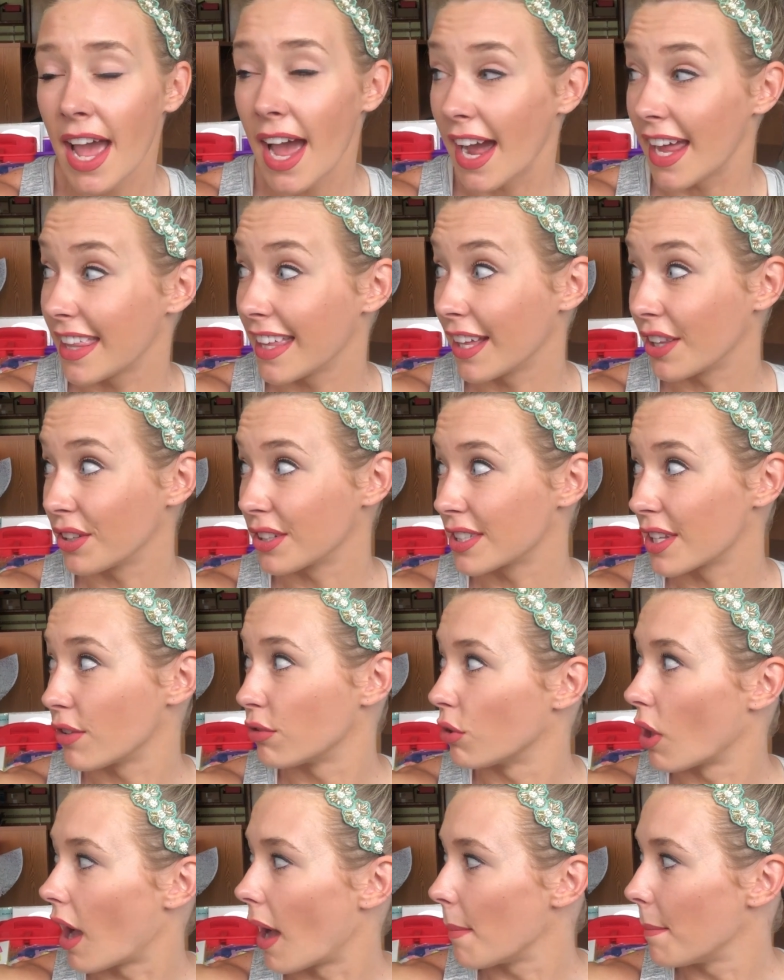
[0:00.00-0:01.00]
I think it looks a
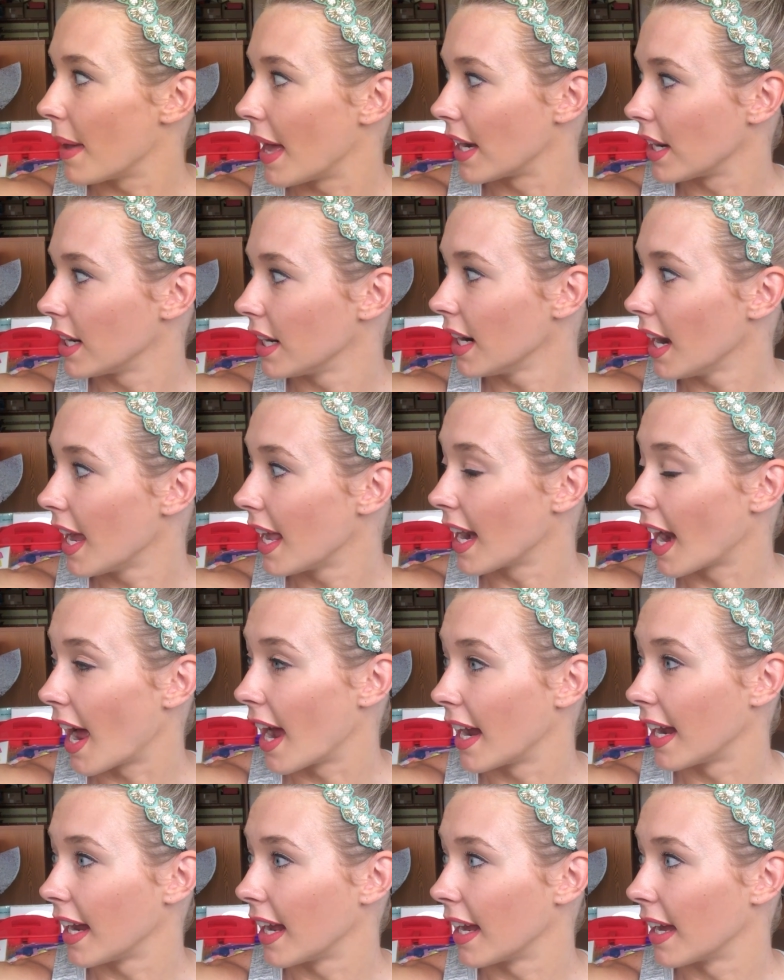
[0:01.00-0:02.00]
lot better and
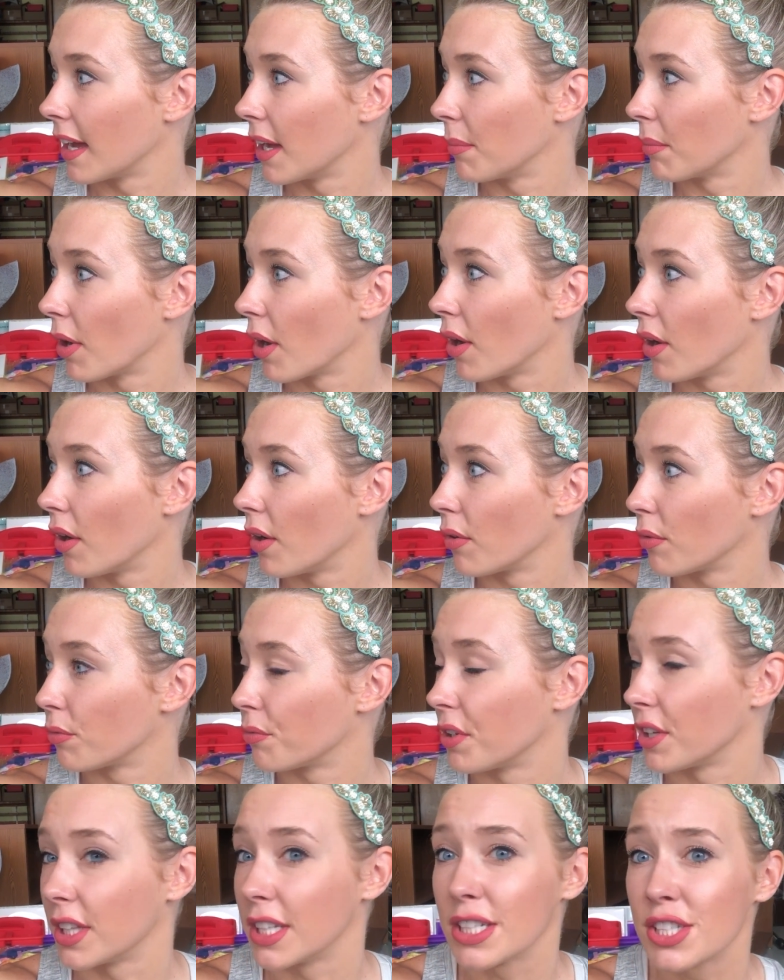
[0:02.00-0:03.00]
I am
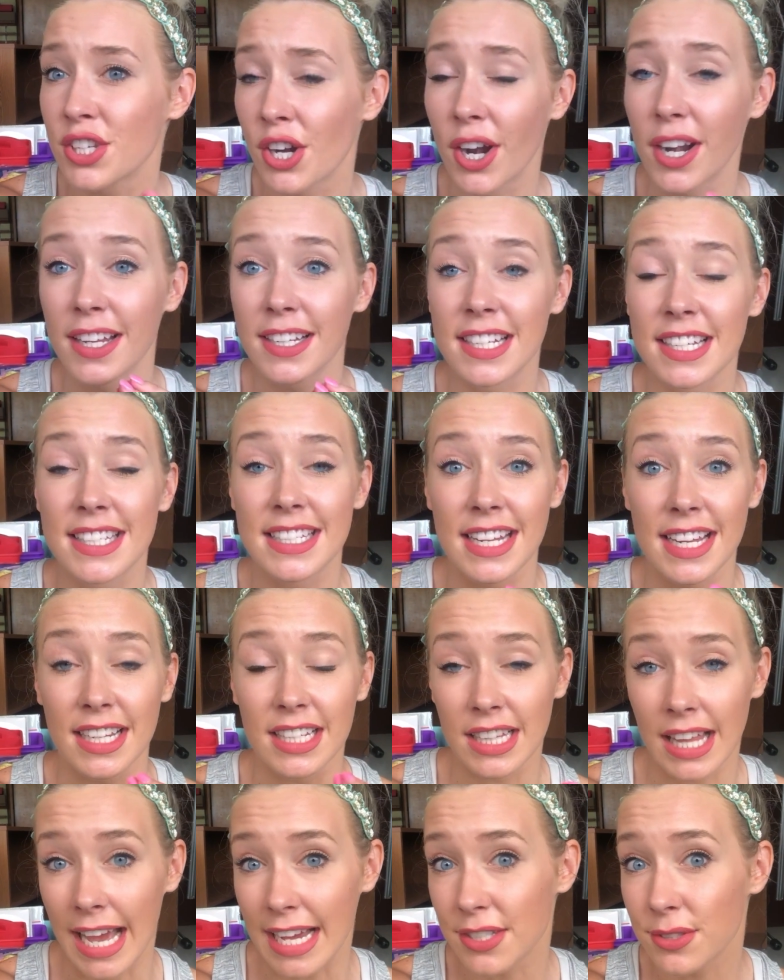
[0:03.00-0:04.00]
really starting to see a
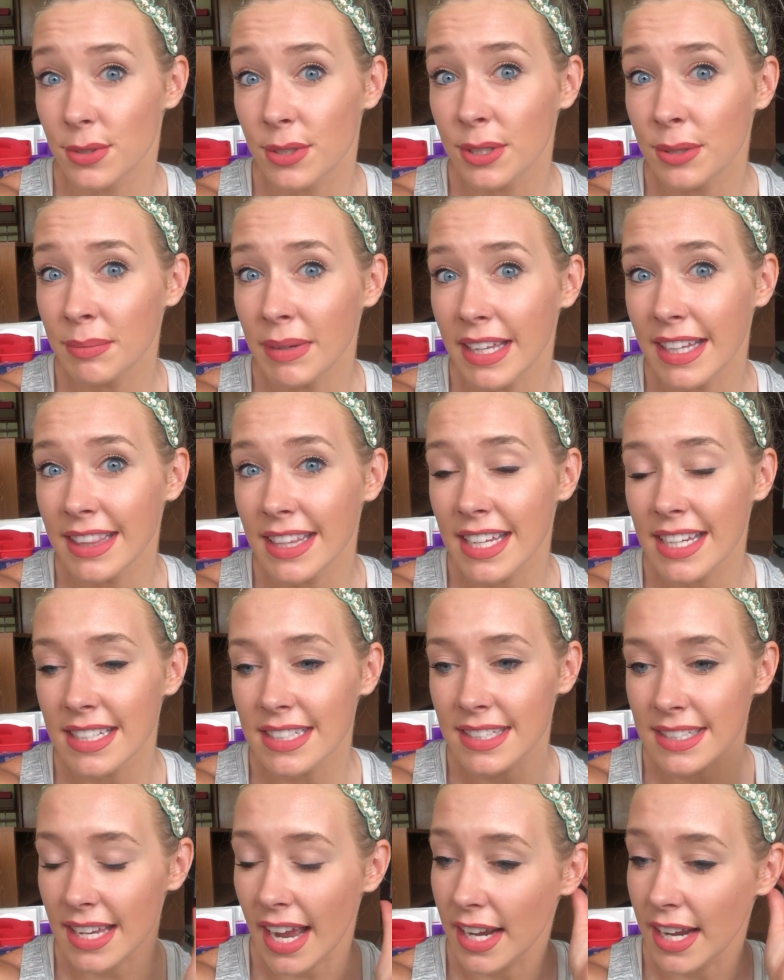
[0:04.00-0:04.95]
classroom in this.